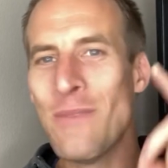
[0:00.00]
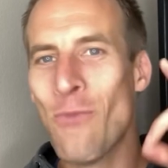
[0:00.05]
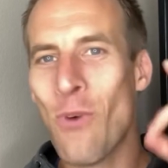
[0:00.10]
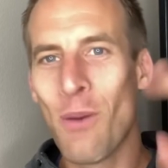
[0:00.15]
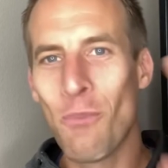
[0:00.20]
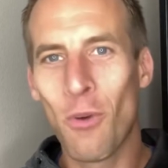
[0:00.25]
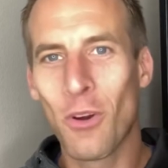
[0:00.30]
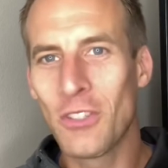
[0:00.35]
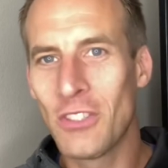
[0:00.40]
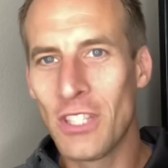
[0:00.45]
one
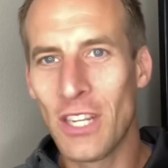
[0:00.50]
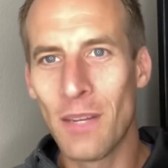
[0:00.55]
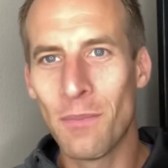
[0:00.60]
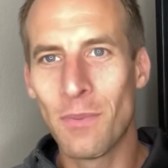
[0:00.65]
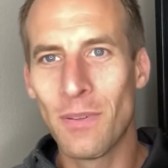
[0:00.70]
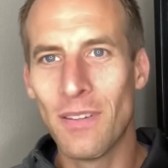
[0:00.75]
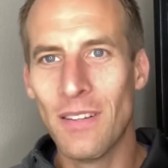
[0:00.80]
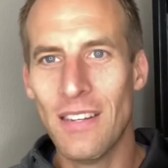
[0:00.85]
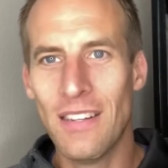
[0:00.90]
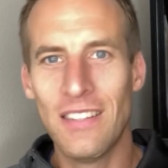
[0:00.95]
more chip,
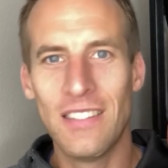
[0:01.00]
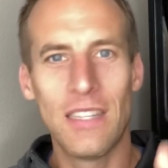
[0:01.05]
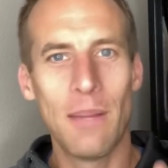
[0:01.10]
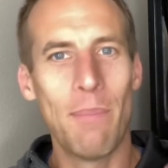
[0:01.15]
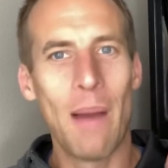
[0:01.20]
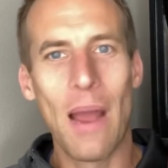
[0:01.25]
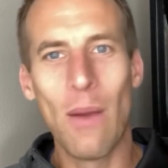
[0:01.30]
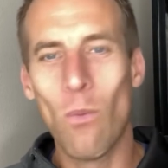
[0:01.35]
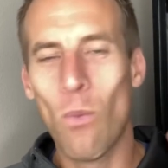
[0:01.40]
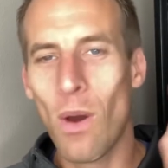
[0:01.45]
to
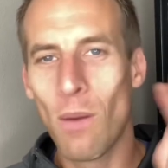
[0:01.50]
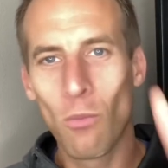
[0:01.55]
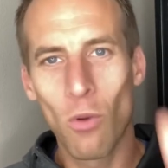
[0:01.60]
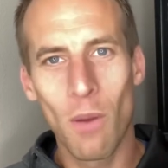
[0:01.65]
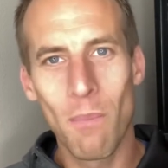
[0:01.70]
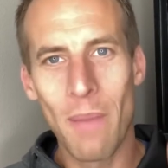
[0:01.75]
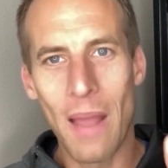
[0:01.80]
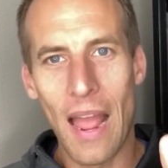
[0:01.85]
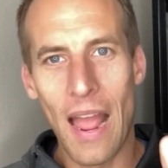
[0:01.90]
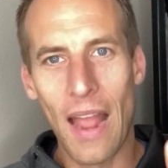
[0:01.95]
buy one more
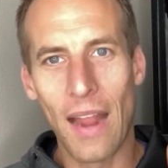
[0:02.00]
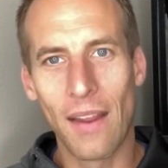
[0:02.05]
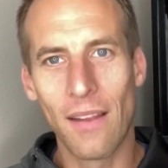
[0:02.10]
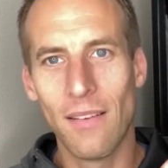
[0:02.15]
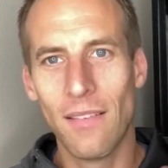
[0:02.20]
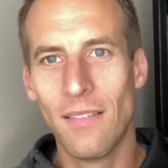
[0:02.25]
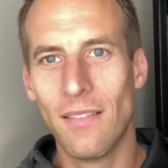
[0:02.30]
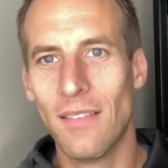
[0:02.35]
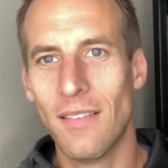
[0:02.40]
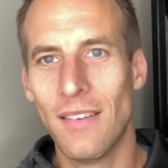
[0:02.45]
bag,
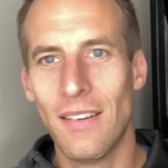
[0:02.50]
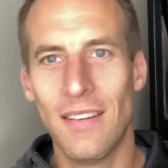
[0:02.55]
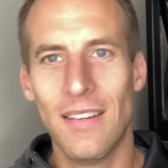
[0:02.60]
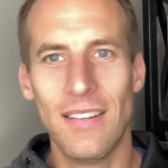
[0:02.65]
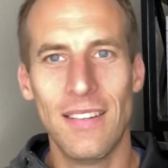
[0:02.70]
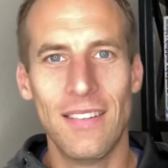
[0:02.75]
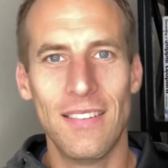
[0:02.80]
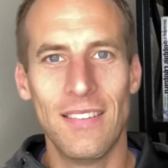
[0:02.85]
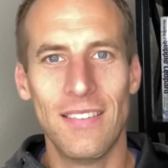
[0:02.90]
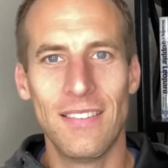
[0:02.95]

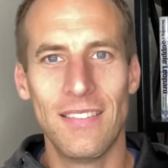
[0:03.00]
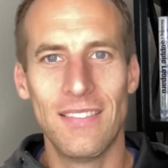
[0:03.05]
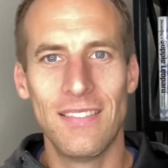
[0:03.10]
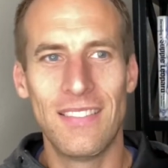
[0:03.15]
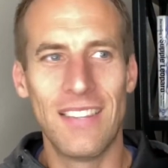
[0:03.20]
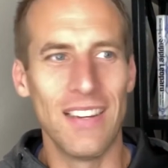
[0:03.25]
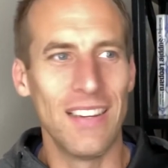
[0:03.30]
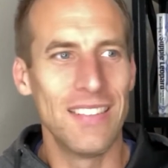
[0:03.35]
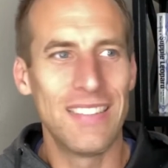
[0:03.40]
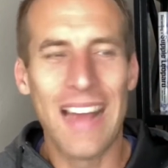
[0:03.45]

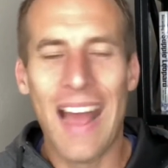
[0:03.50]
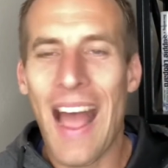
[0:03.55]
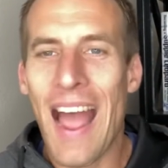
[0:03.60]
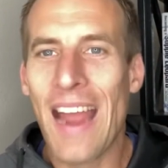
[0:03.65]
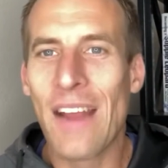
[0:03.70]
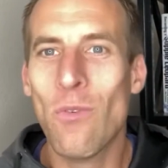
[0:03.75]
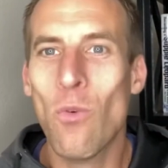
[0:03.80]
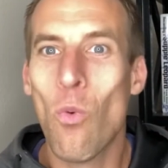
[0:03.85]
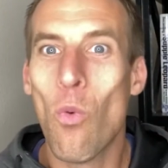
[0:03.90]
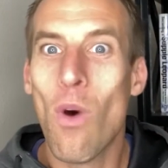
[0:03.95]
to, to
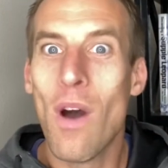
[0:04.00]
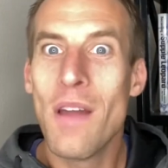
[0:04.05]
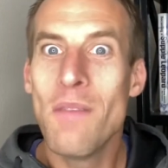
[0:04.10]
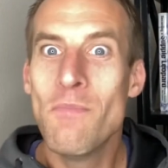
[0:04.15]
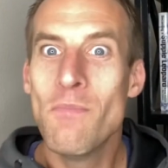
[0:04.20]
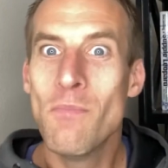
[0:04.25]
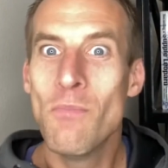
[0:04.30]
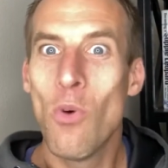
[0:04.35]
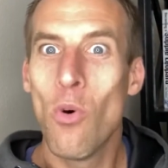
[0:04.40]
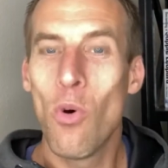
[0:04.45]
hide one
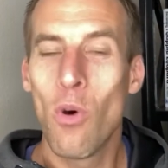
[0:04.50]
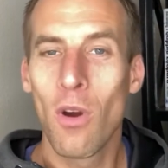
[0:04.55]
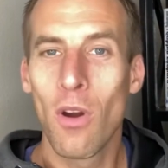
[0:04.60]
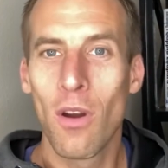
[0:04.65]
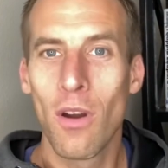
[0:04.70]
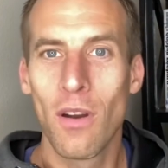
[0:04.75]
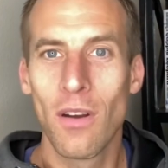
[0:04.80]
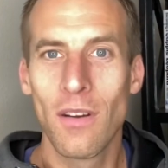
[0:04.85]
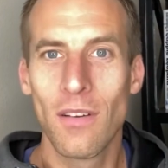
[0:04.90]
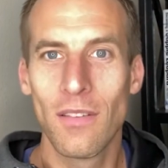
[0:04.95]

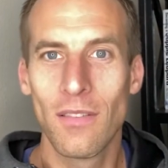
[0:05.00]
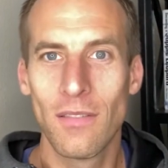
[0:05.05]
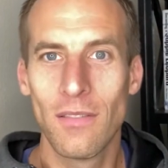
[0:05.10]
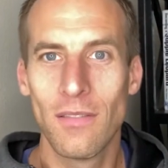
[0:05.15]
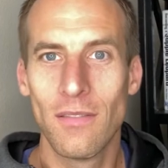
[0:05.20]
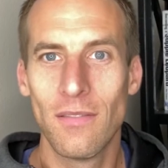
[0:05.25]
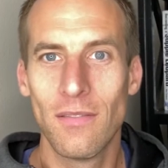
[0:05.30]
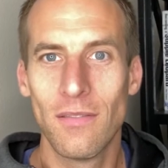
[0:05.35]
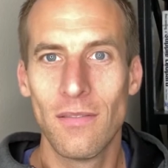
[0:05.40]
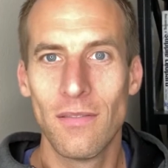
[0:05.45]
more
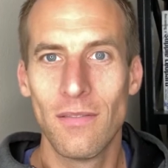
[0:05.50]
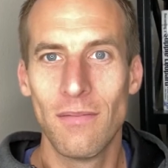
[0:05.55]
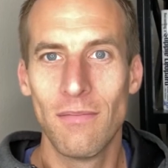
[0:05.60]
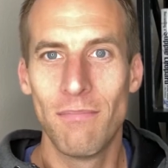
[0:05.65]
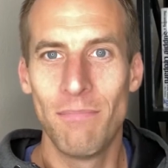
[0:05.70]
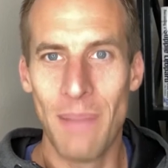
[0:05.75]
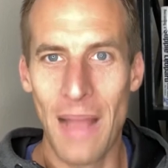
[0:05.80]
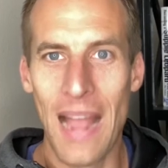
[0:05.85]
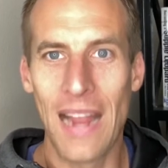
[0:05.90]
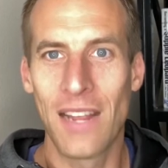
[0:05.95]

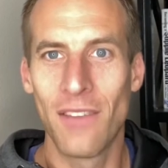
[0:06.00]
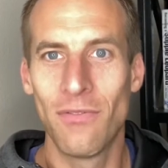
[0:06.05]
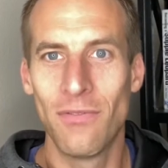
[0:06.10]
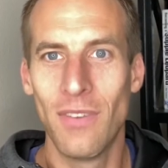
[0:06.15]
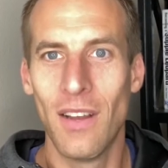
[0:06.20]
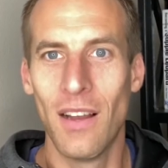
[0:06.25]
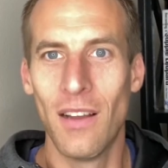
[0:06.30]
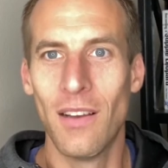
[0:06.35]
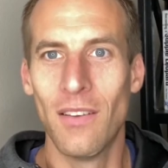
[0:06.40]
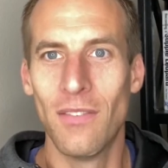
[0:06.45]
bag of,
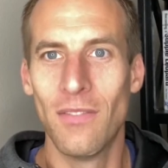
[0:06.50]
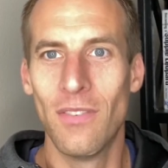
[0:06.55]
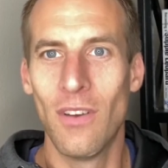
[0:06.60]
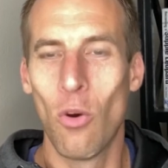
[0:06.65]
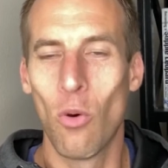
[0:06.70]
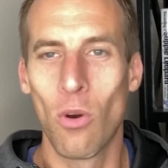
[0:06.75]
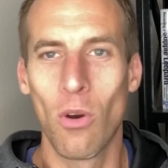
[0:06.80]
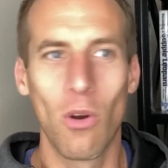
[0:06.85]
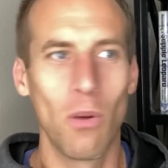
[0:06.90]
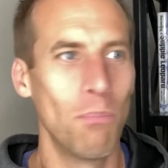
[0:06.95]
of
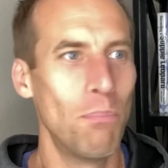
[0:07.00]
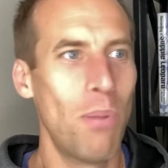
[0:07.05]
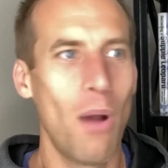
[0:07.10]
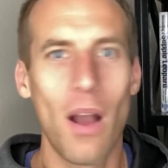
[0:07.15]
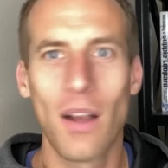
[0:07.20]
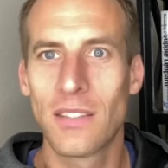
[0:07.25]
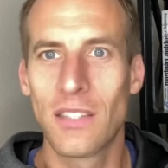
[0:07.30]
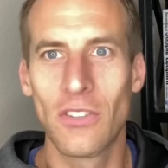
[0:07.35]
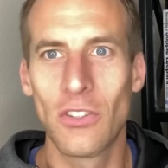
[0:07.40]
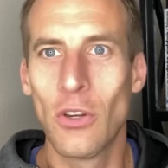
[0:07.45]
or, or
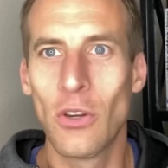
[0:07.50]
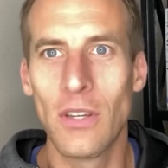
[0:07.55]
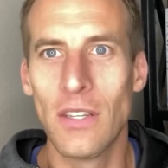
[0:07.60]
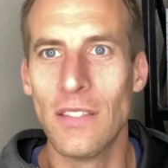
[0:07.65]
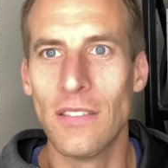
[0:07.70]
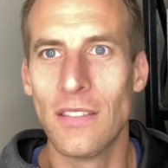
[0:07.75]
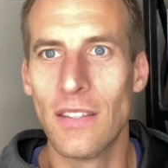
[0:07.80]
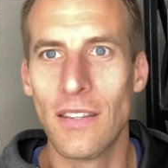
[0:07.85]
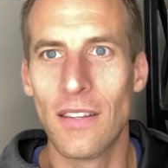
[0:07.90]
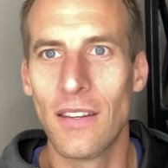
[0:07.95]
box of
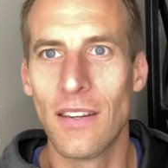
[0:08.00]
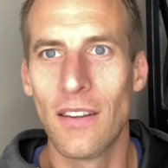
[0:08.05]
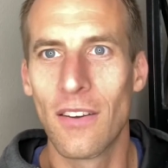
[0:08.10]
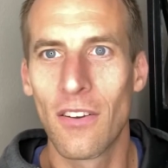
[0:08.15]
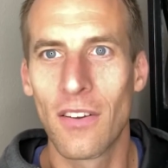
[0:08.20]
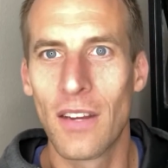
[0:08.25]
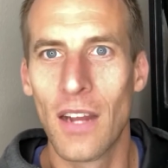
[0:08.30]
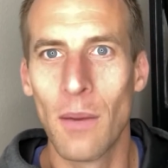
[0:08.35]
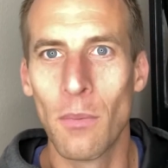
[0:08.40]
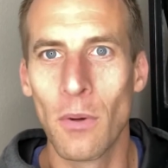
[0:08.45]
cookies in, in our
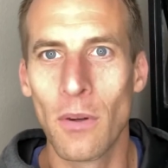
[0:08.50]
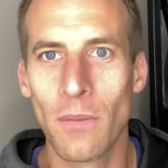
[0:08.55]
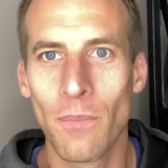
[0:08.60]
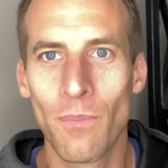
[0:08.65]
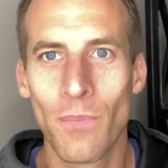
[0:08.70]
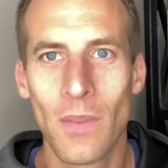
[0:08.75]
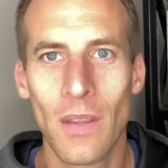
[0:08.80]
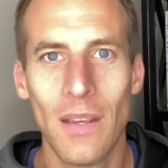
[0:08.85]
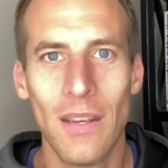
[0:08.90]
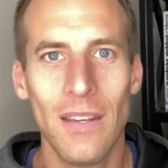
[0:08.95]
cupboard.
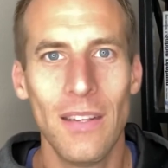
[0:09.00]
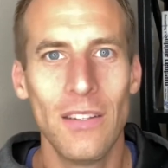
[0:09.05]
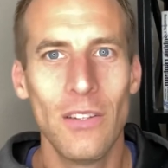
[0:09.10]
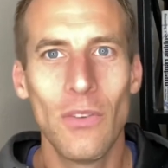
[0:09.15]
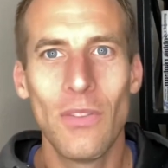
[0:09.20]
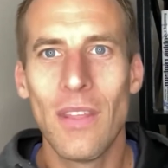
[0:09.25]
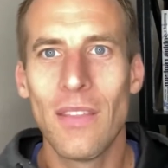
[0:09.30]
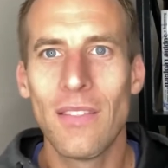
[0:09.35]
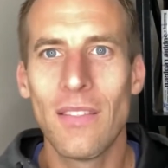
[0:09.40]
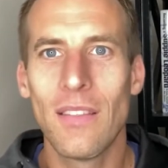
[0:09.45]
You know,
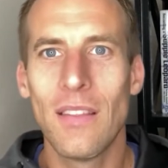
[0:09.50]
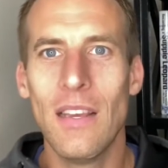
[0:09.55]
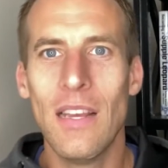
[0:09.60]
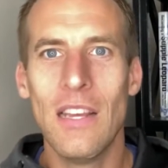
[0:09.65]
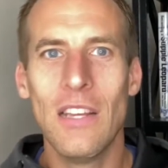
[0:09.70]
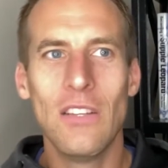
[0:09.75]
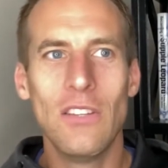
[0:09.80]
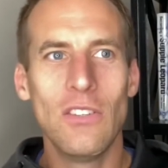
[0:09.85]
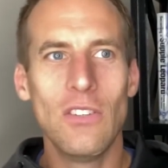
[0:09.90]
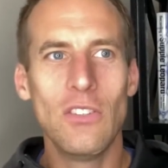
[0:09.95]
that
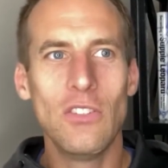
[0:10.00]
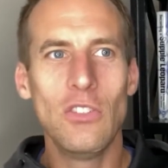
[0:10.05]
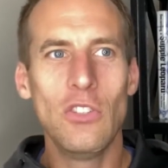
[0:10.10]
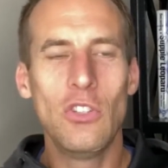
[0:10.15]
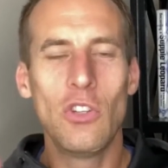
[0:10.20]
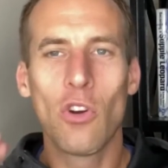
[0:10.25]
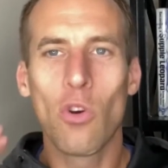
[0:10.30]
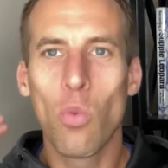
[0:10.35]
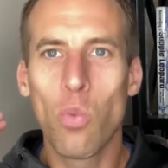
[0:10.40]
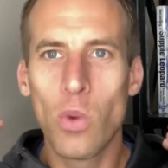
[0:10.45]

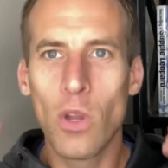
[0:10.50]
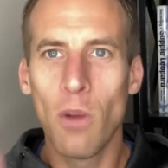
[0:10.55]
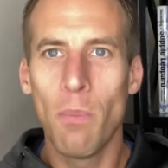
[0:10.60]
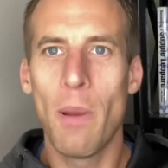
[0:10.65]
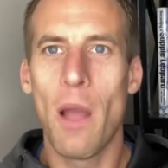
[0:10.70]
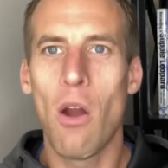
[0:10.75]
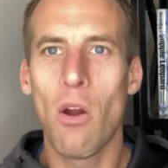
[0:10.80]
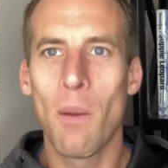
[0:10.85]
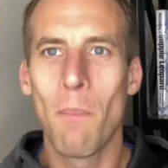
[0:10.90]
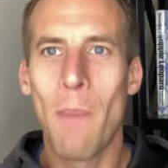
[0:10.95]
your
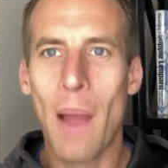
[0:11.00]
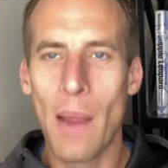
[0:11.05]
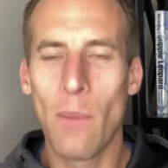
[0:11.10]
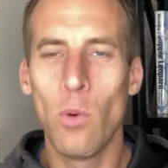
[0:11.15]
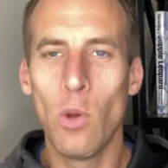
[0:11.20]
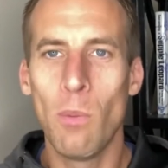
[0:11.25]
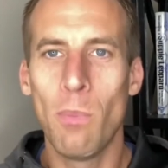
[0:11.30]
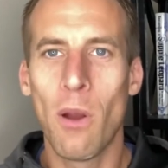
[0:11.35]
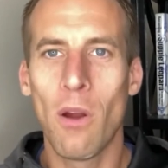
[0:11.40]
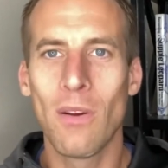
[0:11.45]
willpower, my
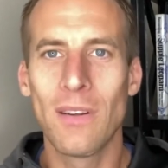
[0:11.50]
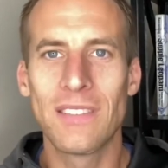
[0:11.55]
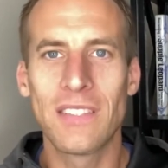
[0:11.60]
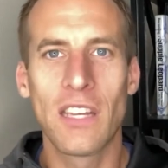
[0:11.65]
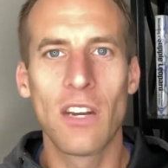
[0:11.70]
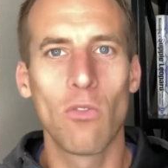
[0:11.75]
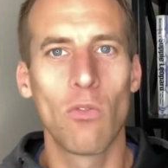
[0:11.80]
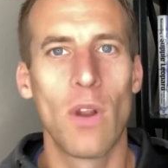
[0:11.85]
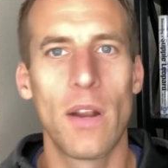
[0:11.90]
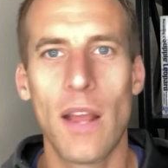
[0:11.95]
willpower, it's
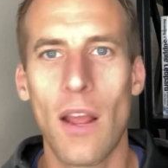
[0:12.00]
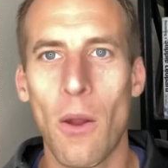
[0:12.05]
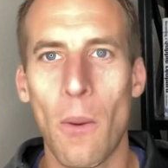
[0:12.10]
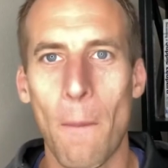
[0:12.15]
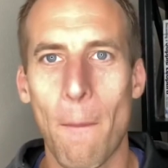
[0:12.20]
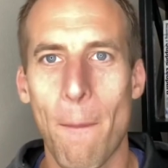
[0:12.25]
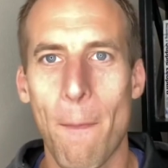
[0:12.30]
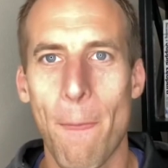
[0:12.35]
going to run out.